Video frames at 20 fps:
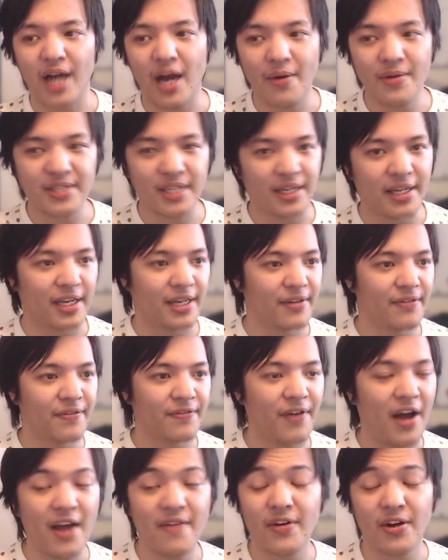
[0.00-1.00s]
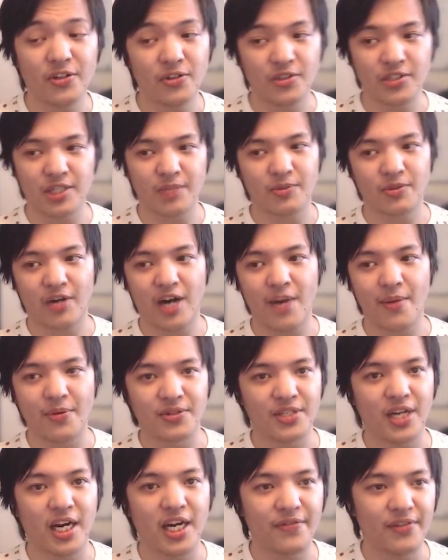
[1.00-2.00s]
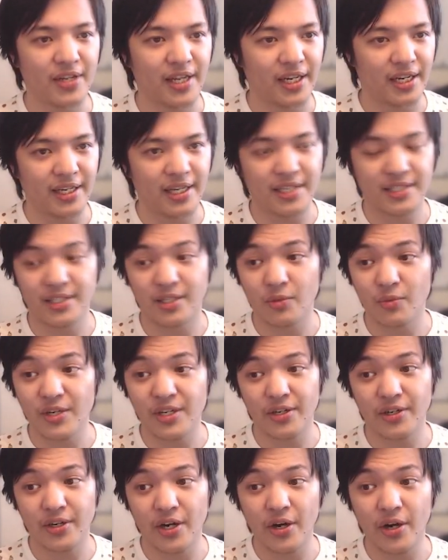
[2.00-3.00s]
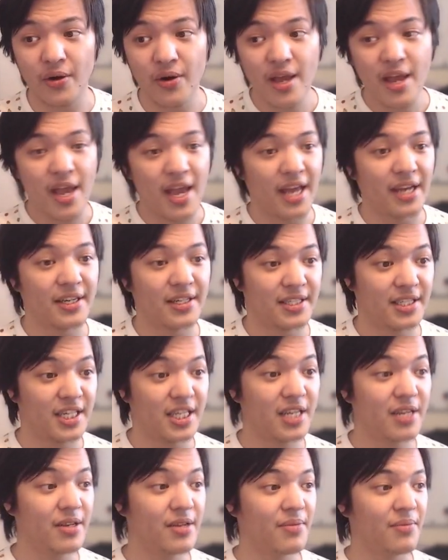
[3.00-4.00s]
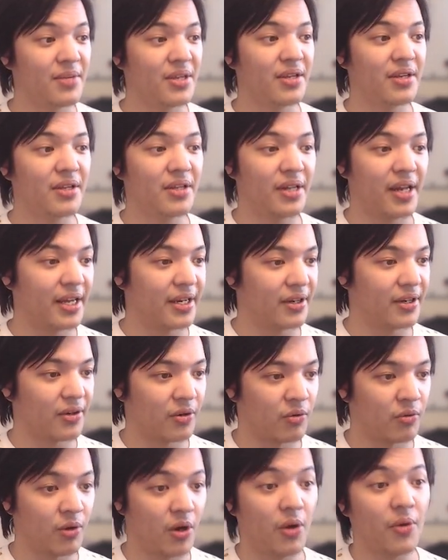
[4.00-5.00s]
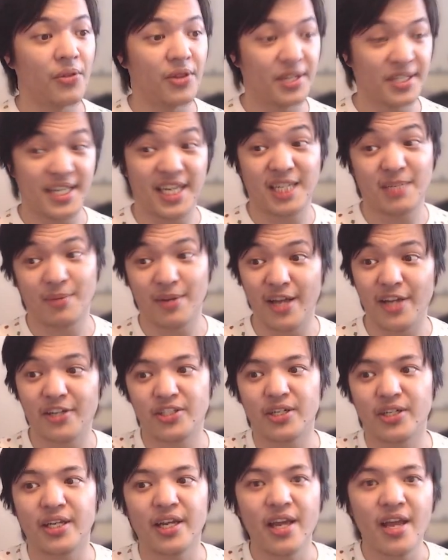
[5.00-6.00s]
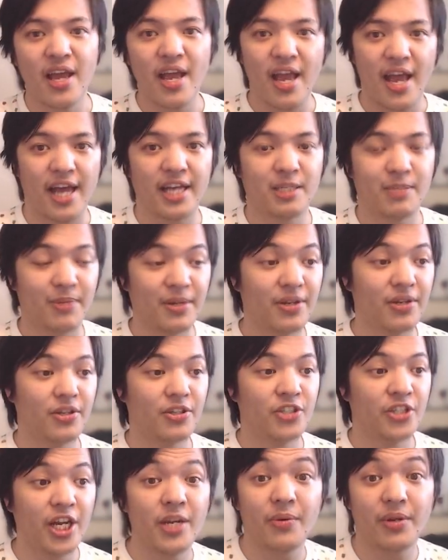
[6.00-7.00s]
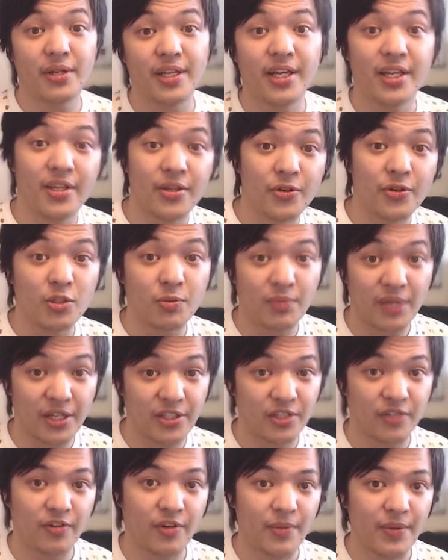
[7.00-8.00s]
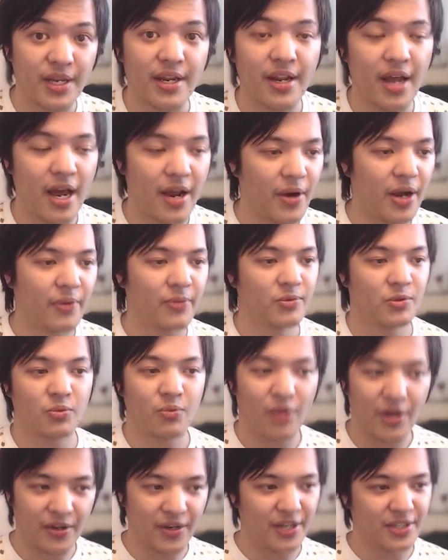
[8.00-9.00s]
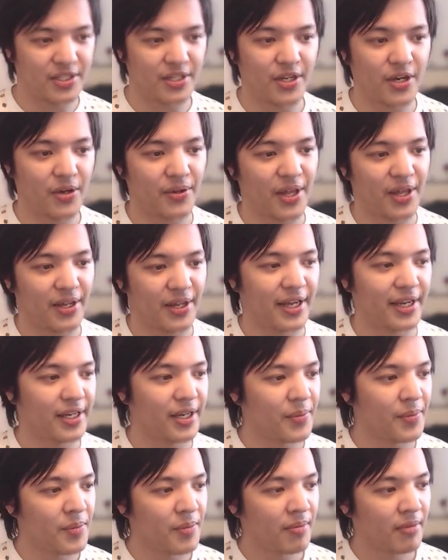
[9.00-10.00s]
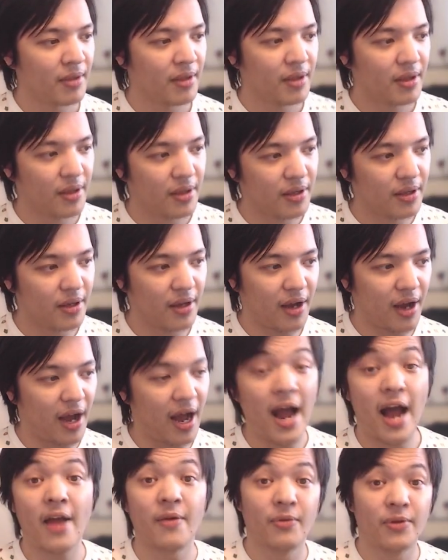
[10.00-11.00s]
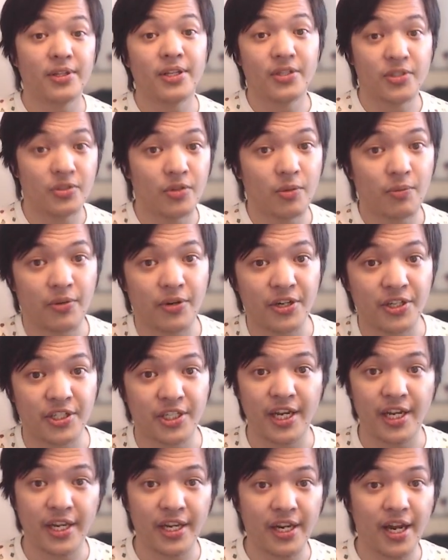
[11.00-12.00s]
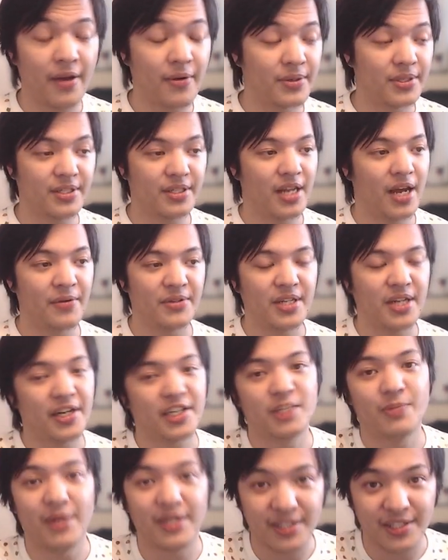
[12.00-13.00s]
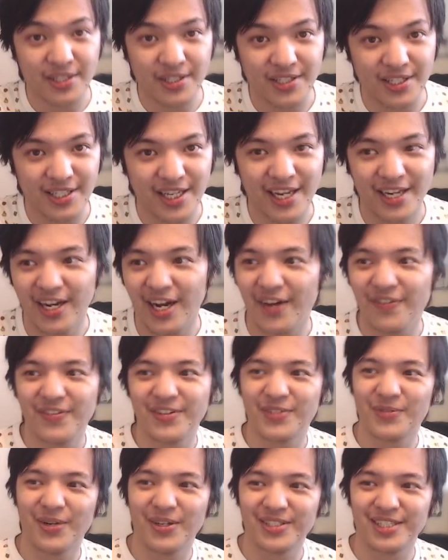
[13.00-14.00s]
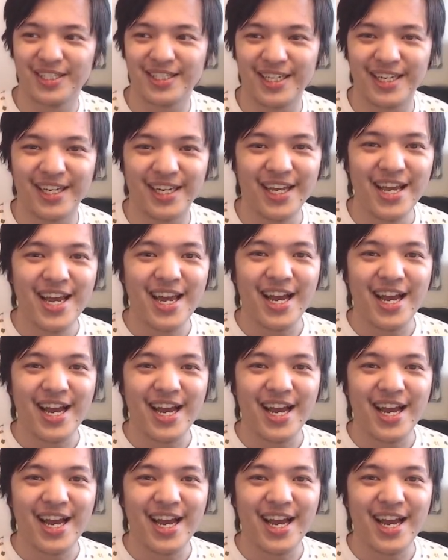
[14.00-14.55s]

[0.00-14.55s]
I was at like 500 subscribers not even like less than a week ago, and to see me like grow this exponentially has been genuinely a huge pleasure for me. And I just want you guys to know that like I really do appreciate it. I was not expecting this to take off as well as it did.